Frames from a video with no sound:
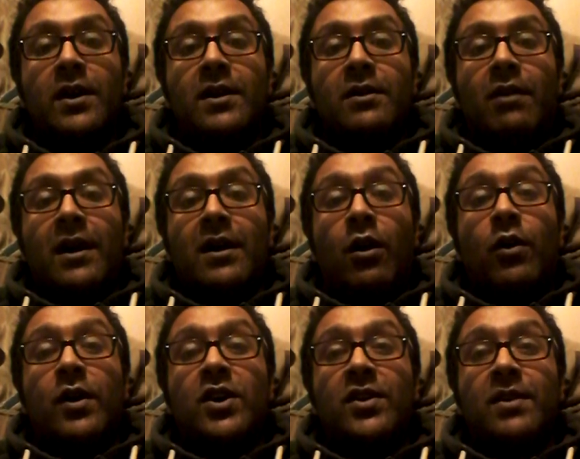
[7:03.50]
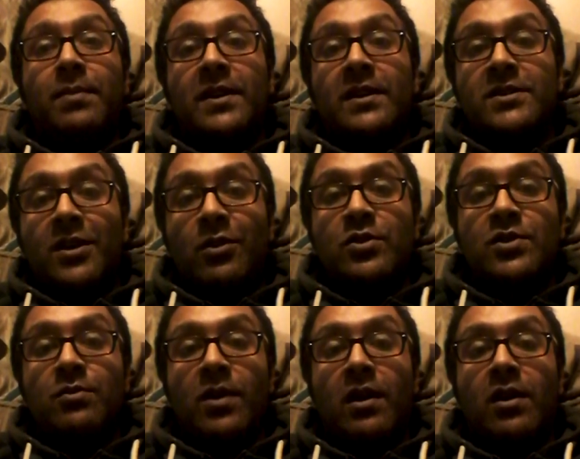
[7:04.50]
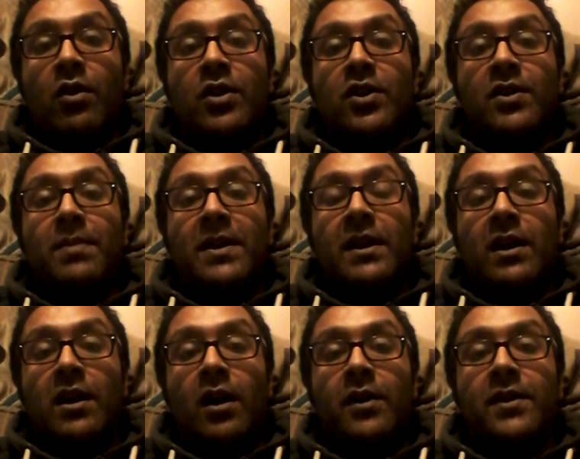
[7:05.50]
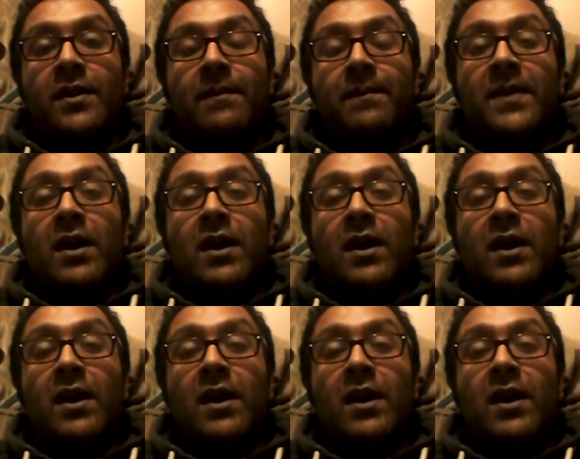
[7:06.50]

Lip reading: Right? Or it could have been the social worker, or it could have been the guardian.